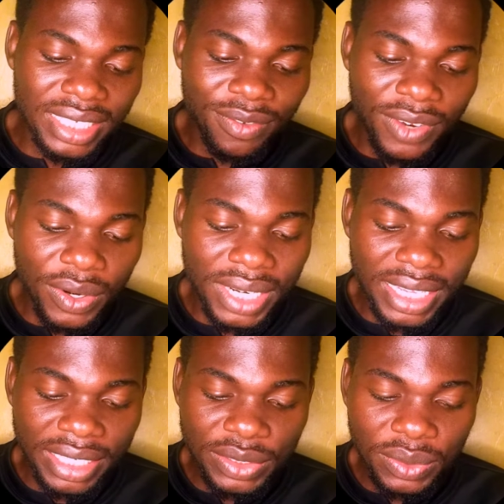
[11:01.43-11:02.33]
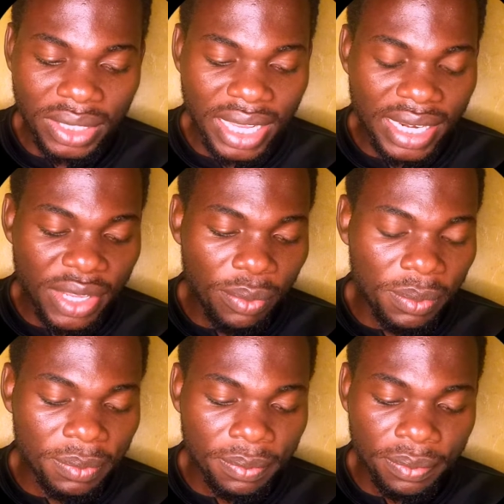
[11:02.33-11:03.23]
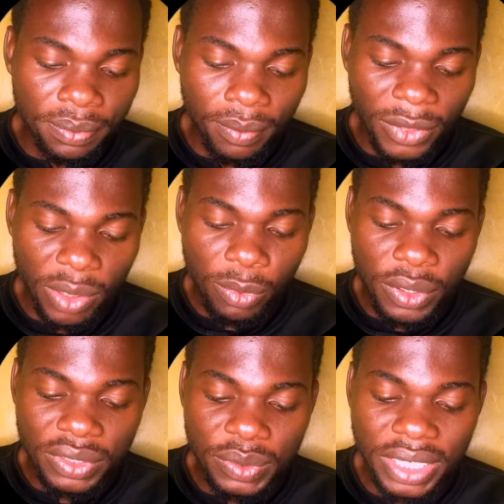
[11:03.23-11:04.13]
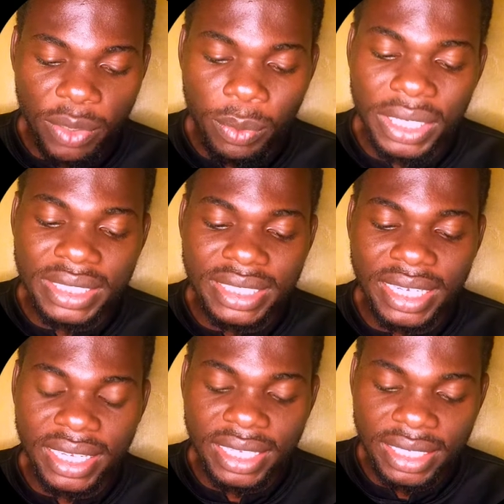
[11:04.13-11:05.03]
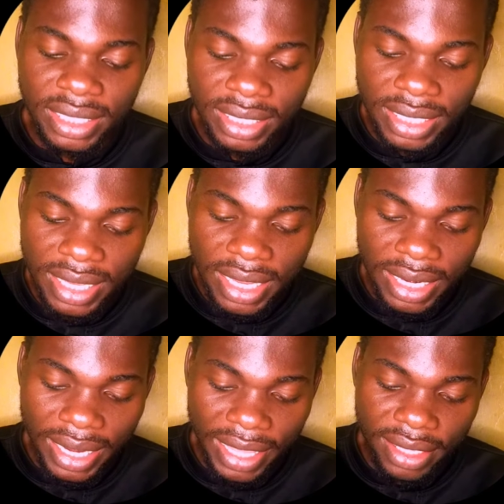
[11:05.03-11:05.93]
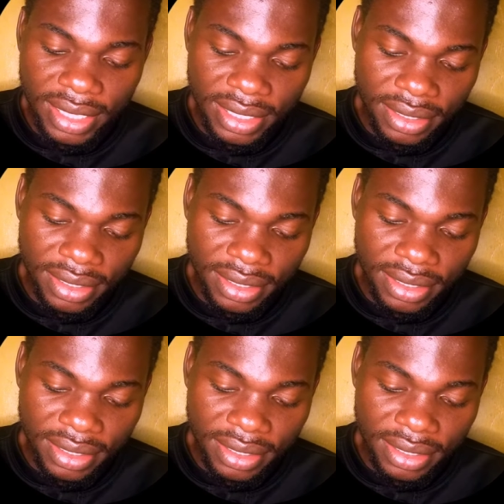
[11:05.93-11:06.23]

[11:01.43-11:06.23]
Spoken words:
give our directory a name. I'm going to name it like.